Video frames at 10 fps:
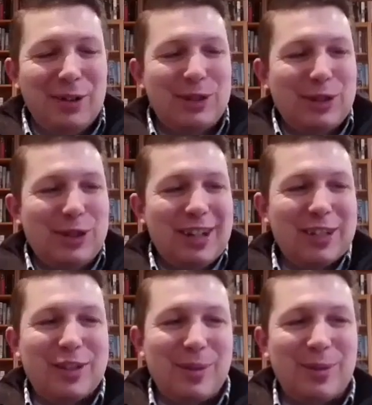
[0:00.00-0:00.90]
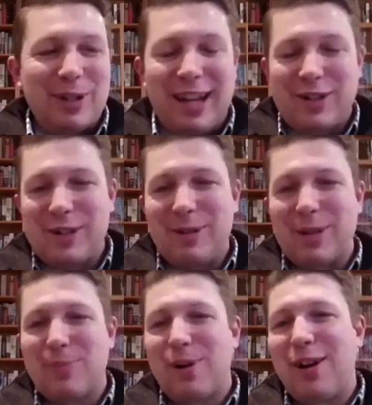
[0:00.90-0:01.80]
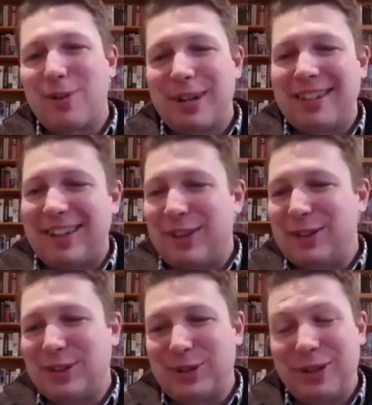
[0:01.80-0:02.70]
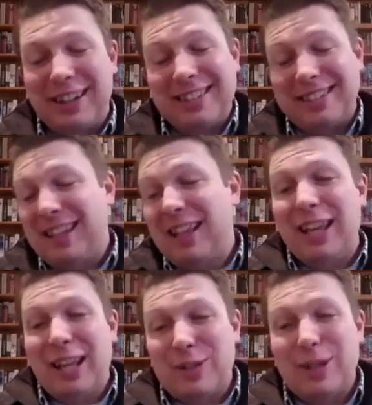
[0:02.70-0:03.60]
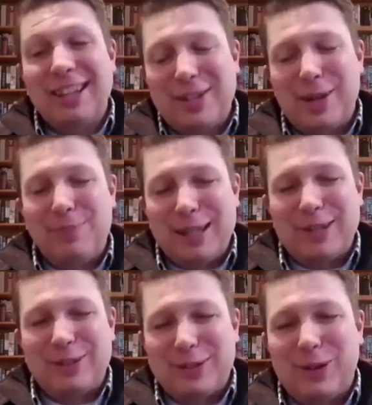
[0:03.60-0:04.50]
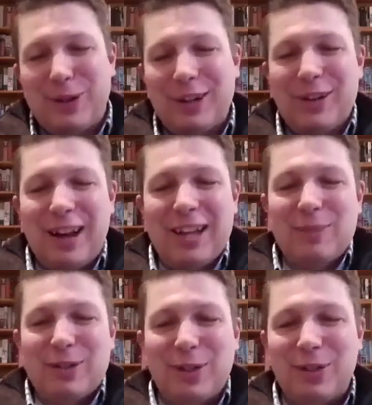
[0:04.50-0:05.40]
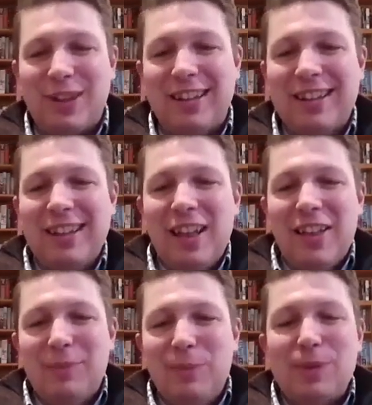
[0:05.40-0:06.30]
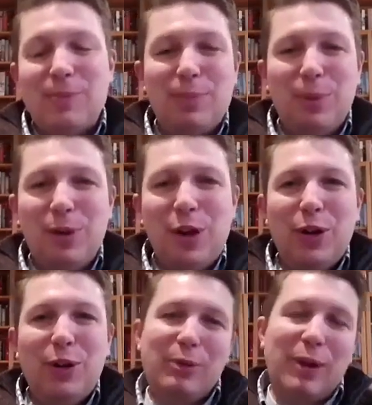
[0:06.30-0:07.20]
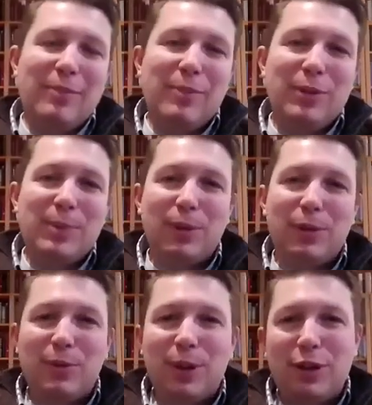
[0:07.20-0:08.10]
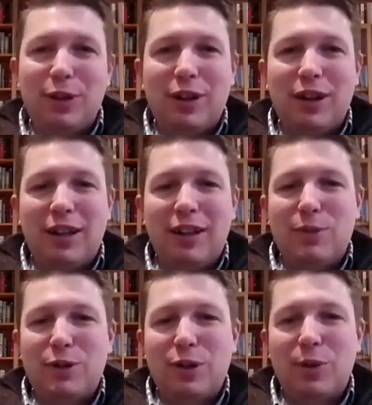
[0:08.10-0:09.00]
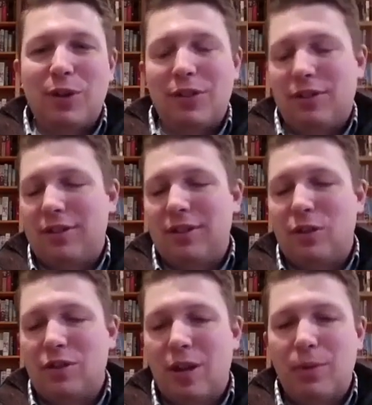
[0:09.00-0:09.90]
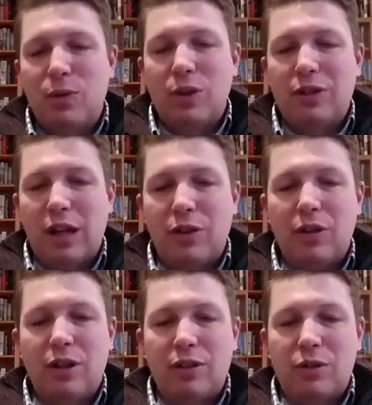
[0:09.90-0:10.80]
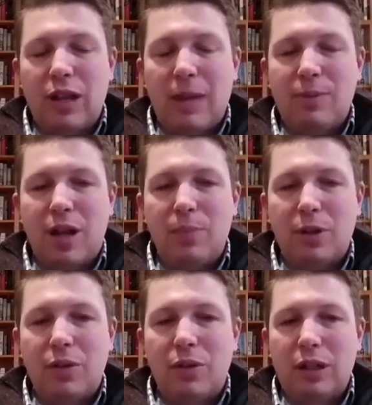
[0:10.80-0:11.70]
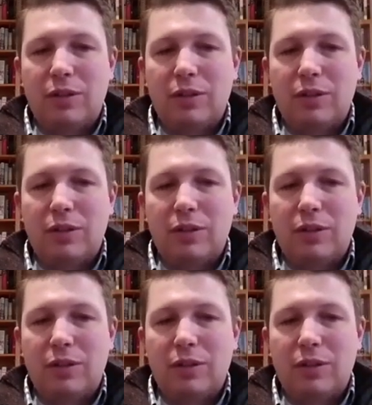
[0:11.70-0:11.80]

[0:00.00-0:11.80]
I was just talking to someone actually about a broader way to tell this story, and it's a big story, right? But so the most people know, right? Most people are familiar, I'm sure, with some of what's out there on the Hunter laptop and other